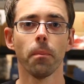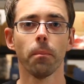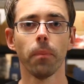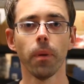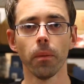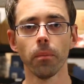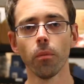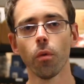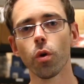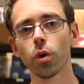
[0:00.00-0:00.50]

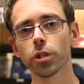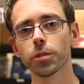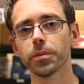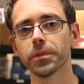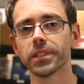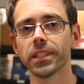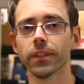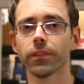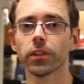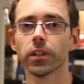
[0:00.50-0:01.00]
But more
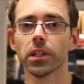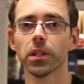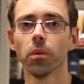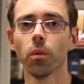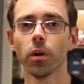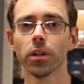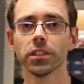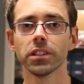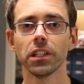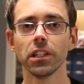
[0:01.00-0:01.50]
specifically, the
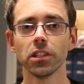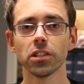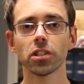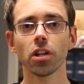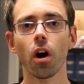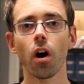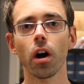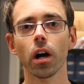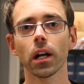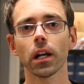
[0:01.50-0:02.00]
ones he's
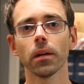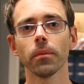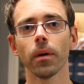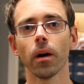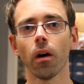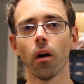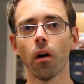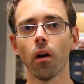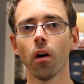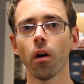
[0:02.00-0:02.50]
talking
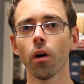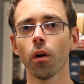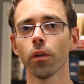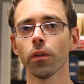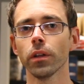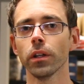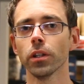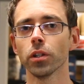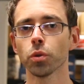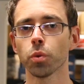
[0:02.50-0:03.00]
about are
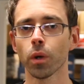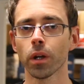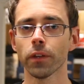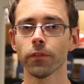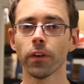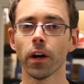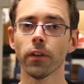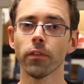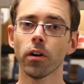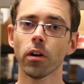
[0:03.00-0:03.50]
the
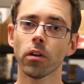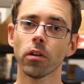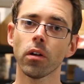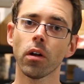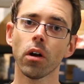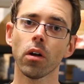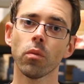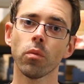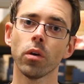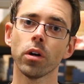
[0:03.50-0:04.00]

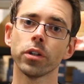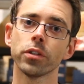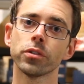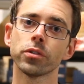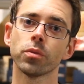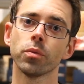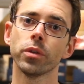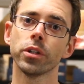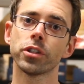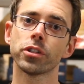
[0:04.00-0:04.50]
$2,500
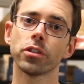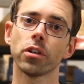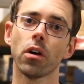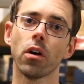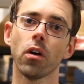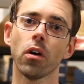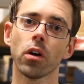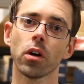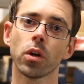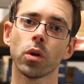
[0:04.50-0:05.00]
ones, which
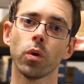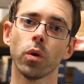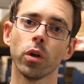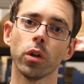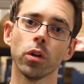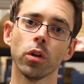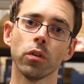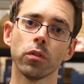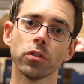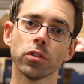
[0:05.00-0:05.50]
are
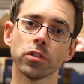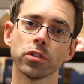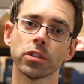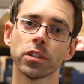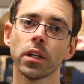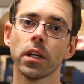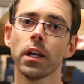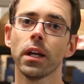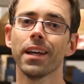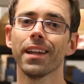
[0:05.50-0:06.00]
coilovers
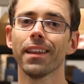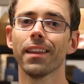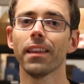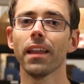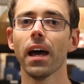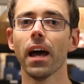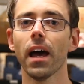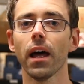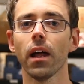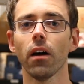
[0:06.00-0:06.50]

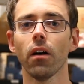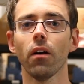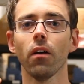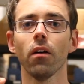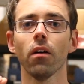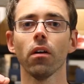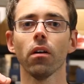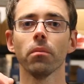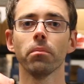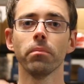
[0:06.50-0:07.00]
that
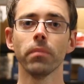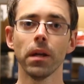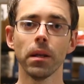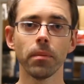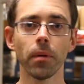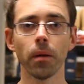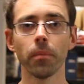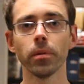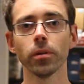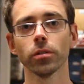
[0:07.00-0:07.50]
are made
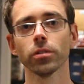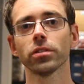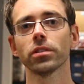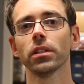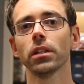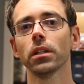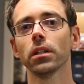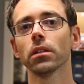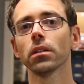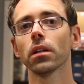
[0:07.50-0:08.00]
by
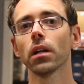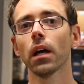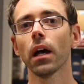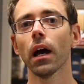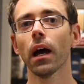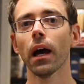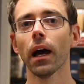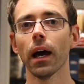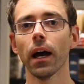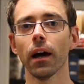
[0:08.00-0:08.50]
Bilstein,
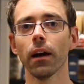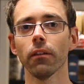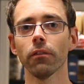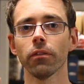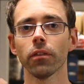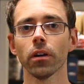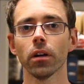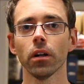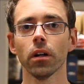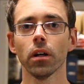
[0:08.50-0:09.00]

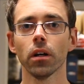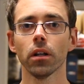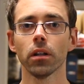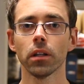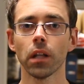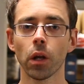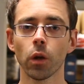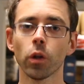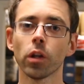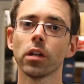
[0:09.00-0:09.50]
have
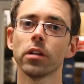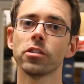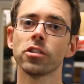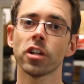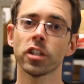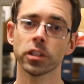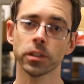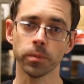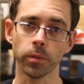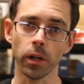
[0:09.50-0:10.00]
not only
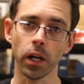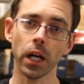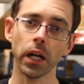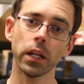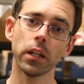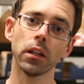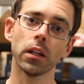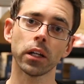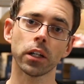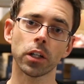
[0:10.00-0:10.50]
adjustable
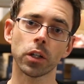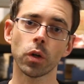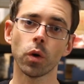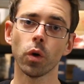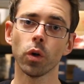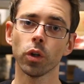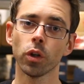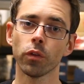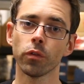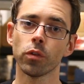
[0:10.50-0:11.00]
height like a
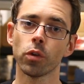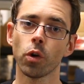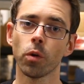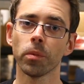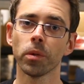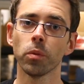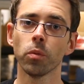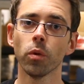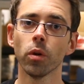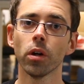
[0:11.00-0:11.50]
coilover
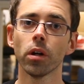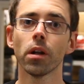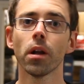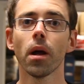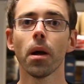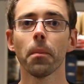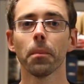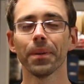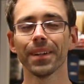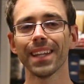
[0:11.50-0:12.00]
normally would,
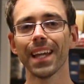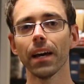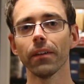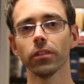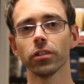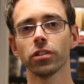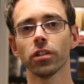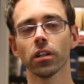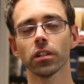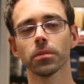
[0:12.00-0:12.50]
but they have
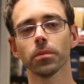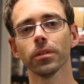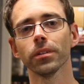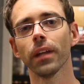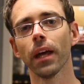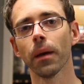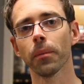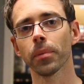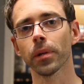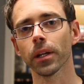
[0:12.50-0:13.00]
adjustable
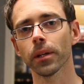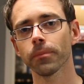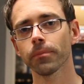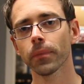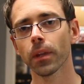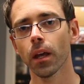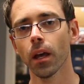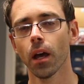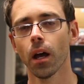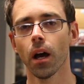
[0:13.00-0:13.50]
dampening.
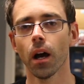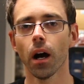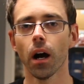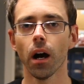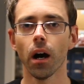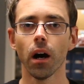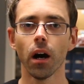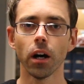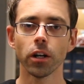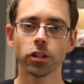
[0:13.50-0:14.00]

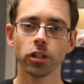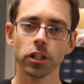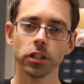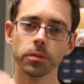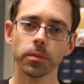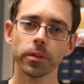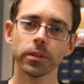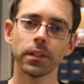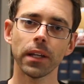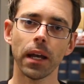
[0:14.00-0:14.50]

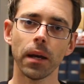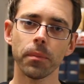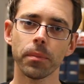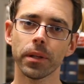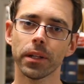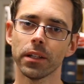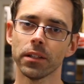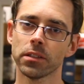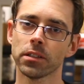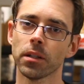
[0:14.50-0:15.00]
Adjustable
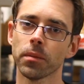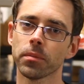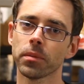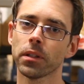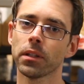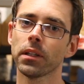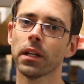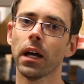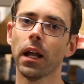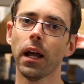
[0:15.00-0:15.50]
dampening is
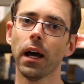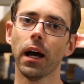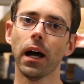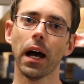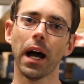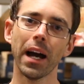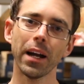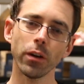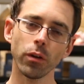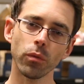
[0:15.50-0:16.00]
something that
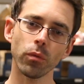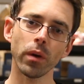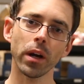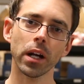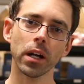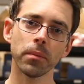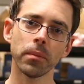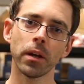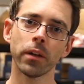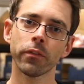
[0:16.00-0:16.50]
I don't
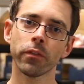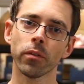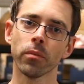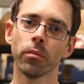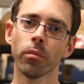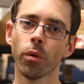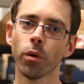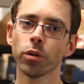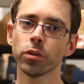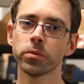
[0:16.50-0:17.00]
recommend for
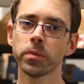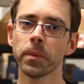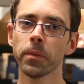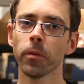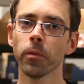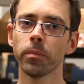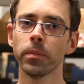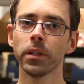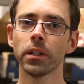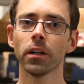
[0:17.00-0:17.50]
most
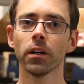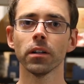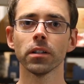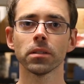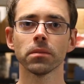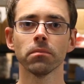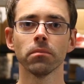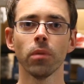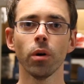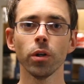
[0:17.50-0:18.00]
people
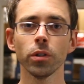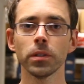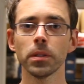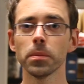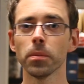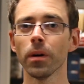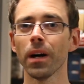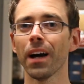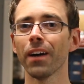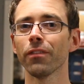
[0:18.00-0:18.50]
because most
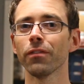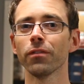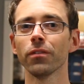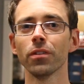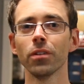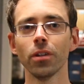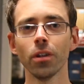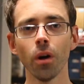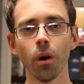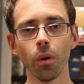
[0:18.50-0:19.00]
people have
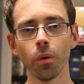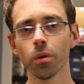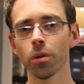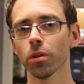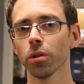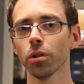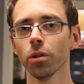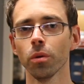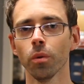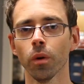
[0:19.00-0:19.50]
no
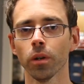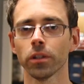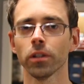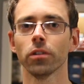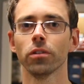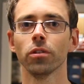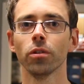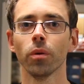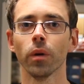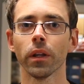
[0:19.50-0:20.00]
clue what to
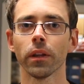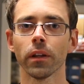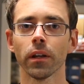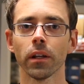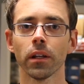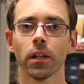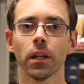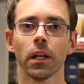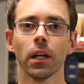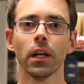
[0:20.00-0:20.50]
do with
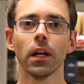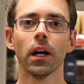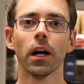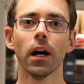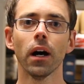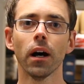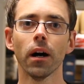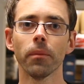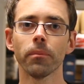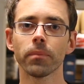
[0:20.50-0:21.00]
it.
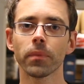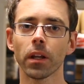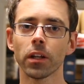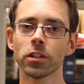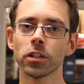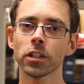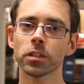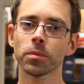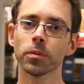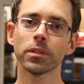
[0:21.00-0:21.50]

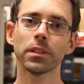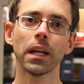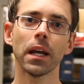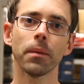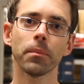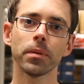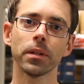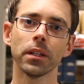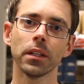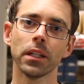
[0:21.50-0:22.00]
Adjustable
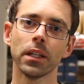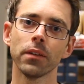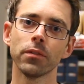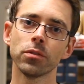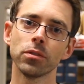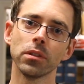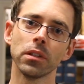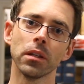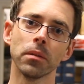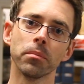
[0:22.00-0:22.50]
dampening
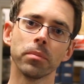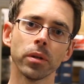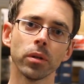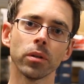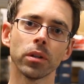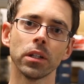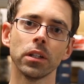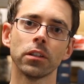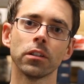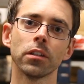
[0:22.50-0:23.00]
gives you the
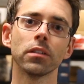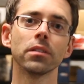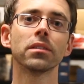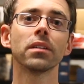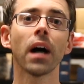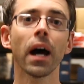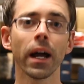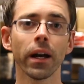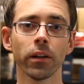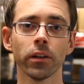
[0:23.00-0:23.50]
ability to
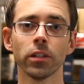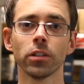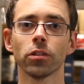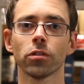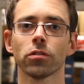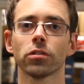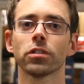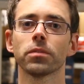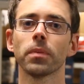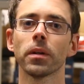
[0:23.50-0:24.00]
dial in
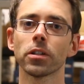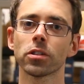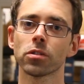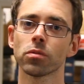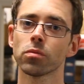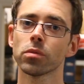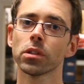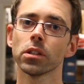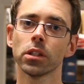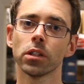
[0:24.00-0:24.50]
your
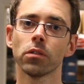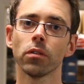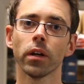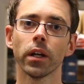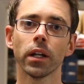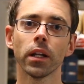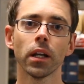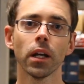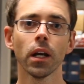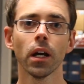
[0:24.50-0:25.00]
suspension really
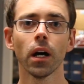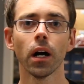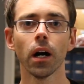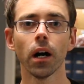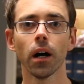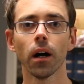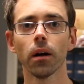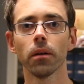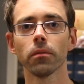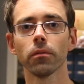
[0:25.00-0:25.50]
great
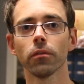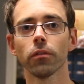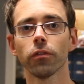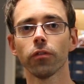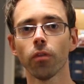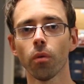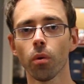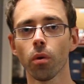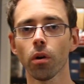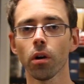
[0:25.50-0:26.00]

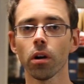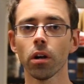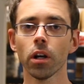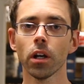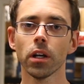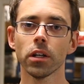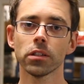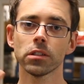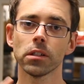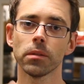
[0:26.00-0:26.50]
for
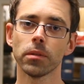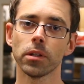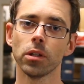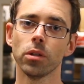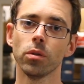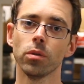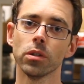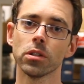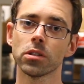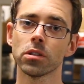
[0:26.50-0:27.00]
somebody
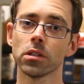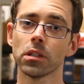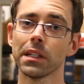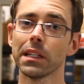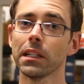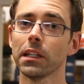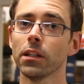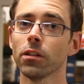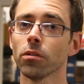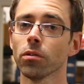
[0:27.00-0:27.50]
who is
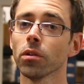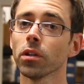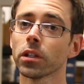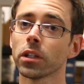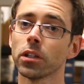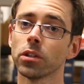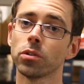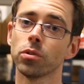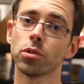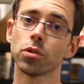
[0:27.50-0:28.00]
either
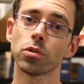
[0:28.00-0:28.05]
looking to